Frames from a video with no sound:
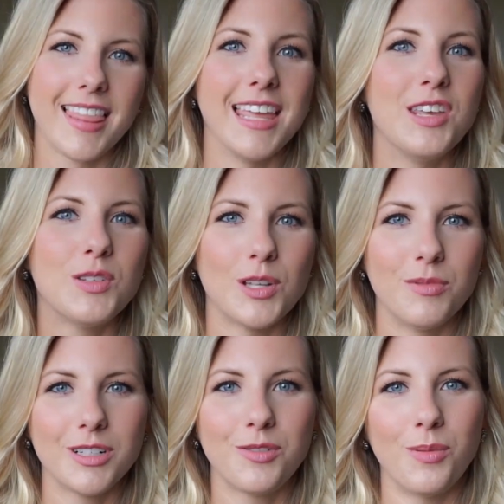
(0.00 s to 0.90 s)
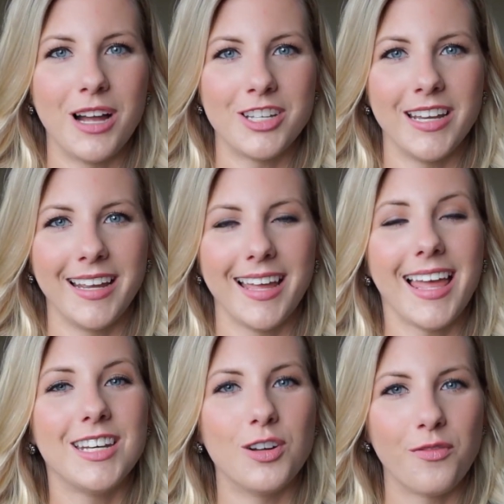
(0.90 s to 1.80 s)
Thank you so much for watching.
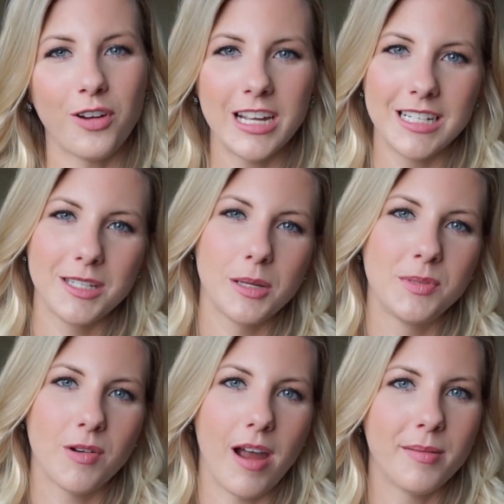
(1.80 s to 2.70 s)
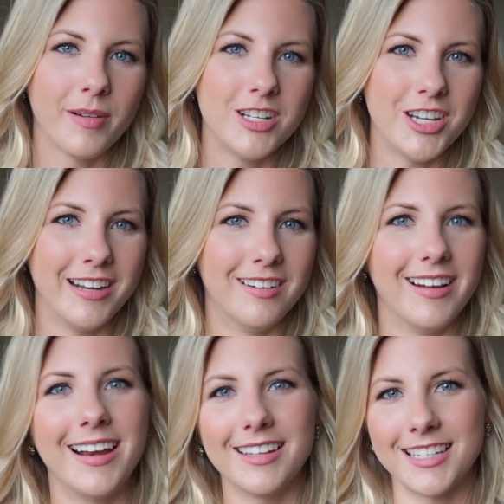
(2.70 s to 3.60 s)
Don't forget to subscribe to my channel,
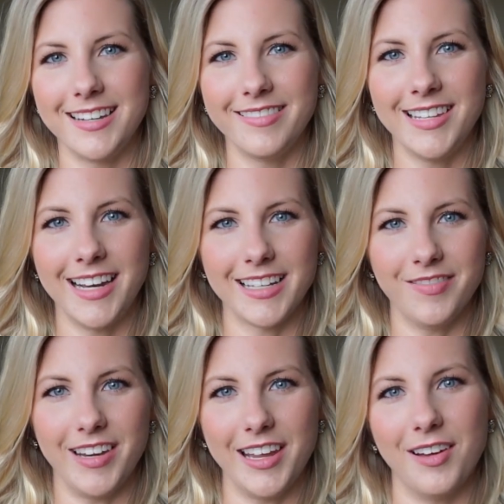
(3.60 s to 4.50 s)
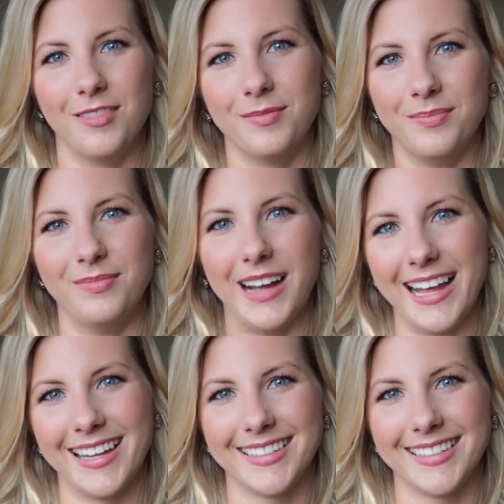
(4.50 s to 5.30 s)
and I'll see you in the next video. Bye.